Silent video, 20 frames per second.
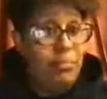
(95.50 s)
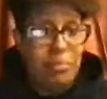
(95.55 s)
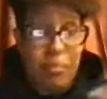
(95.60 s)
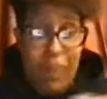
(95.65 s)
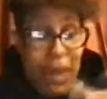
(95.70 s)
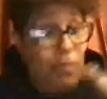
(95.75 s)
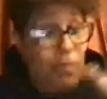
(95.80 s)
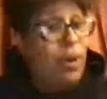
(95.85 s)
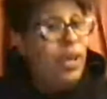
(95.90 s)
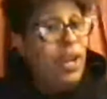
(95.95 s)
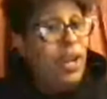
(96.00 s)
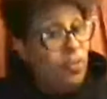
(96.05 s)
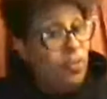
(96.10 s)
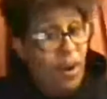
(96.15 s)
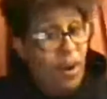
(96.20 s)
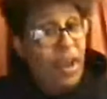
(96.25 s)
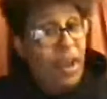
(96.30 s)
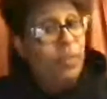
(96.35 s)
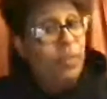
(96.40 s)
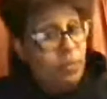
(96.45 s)
by what
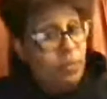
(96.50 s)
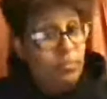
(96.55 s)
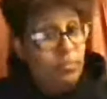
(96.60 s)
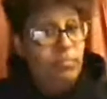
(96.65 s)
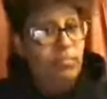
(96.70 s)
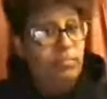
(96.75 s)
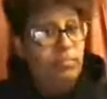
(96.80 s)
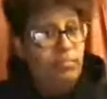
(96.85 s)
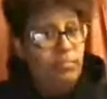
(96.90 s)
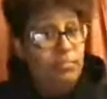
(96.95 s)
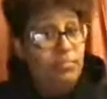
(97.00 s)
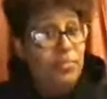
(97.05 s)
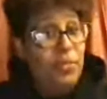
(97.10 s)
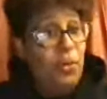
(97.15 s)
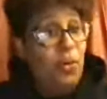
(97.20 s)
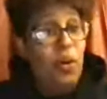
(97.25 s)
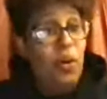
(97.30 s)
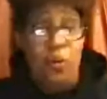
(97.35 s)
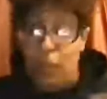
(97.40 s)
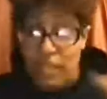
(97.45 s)
unraveled
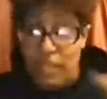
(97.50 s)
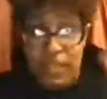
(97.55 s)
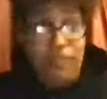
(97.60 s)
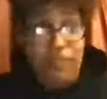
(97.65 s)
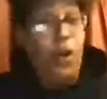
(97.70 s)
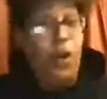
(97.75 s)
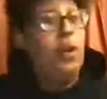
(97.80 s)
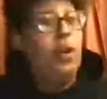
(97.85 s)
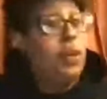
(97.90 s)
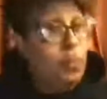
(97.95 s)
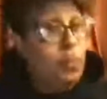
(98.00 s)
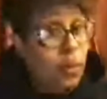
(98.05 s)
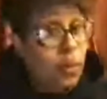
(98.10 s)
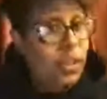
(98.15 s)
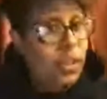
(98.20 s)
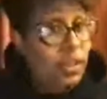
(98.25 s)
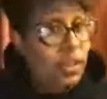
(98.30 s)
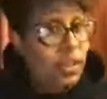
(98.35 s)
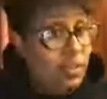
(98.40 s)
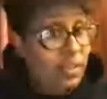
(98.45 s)
or what the verdict
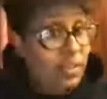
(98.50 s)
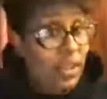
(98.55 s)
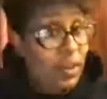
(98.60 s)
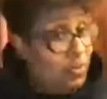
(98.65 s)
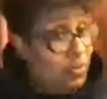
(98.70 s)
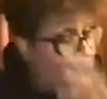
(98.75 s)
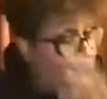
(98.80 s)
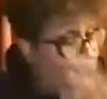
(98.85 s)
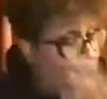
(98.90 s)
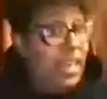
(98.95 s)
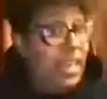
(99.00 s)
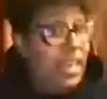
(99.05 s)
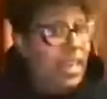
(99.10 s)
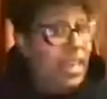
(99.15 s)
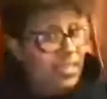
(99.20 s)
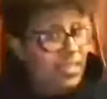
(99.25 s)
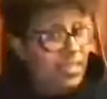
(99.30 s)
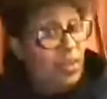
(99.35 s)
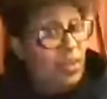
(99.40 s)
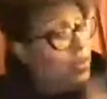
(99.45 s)
was of the case
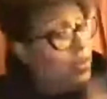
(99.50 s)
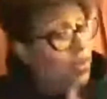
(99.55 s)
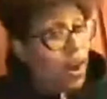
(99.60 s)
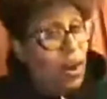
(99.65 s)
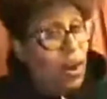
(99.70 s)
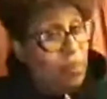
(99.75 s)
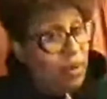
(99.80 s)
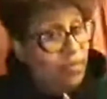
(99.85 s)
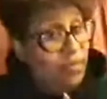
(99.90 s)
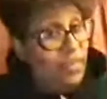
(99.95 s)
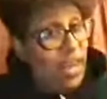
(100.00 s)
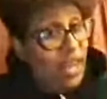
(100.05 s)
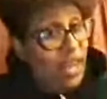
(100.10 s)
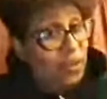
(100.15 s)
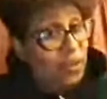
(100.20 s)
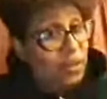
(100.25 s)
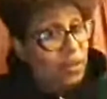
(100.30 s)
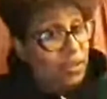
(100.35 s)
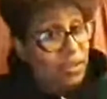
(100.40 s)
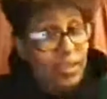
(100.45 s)
that we've all been
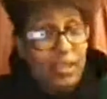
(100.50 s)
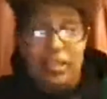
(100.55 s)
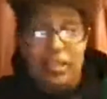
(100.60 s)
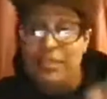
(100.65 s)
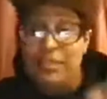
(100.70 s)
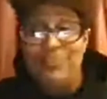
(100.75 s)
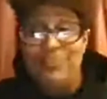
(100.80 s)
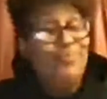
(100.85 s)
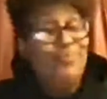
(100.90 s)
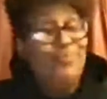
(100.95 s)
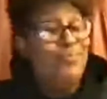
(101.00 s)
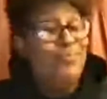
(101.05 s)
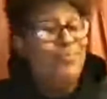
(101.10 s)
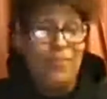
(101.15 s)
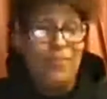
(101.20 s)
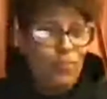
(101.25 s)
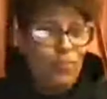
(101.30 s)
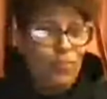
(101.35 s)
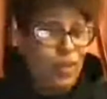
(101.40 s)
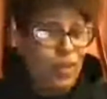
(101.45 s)
following.
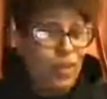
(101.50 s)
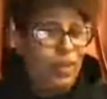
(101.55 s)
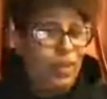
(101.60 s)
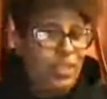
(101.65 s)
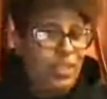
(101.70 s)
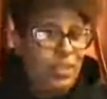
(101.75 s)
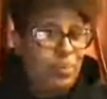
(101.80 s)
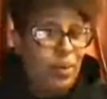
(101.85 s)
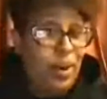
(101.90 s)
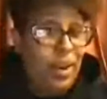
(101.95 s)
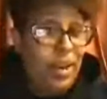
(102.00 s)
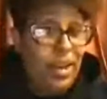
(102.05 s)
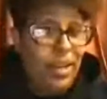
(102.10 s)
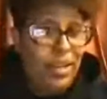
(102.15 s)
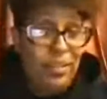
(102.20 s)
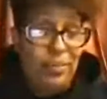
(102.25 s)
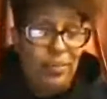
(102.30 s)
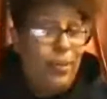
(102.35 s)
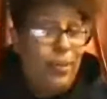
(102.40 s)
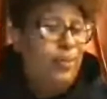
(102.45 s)
Wasn't really
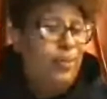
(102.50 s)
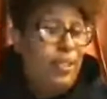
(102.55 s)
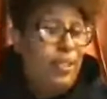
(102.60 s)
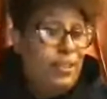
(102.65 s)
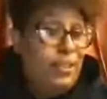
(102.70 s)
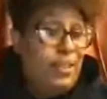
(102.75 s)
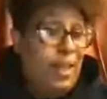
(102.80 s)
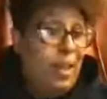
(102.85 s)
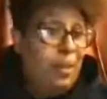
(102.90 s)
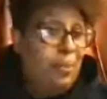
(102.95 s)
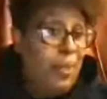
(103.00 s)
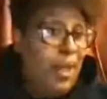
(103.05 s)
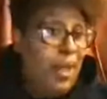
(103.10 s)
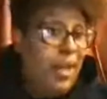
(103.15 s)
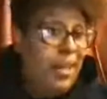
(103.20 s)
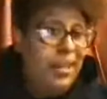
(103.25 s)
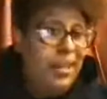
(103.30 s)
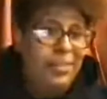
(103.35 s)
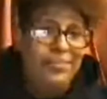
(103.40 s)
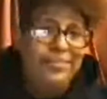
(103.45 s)
surprised, wasn't really shocked
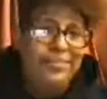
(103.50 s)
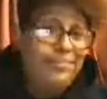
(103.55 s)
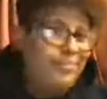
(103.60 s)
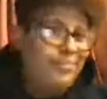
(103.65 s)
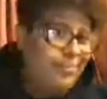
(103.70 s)
by it.